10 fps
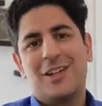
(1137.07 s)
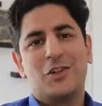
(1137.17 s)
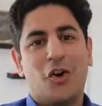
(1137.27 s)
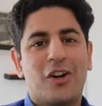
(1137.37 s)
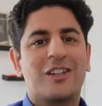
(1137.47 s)

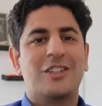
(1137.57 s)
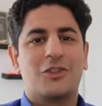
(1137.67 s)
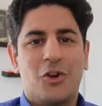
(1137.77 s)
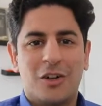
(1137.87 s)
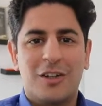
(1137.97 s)

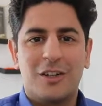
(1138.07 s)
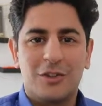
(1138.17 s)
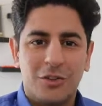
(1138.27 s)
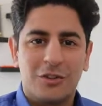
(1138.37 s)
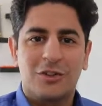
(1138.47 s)
Northeast corner
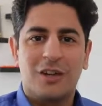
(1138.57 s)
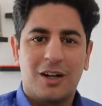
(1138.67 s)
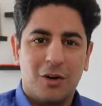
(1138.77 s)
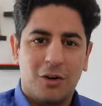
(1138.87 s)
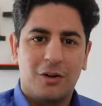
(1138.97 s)
is also the
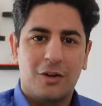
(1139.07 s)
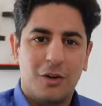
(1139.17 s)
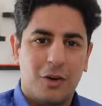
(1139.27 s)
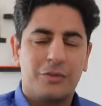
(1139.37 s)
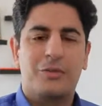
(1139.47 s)

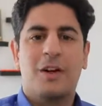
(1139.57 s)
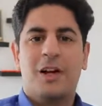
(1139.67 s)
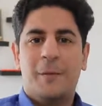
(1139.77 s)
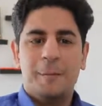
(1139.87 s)
corner of